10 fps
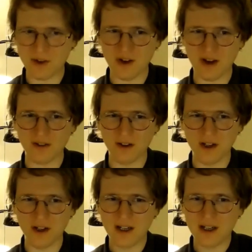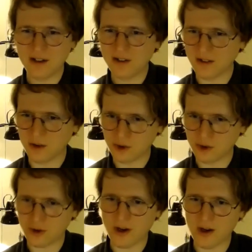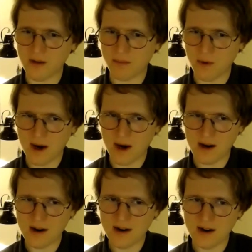ever tasted single tree pu'er.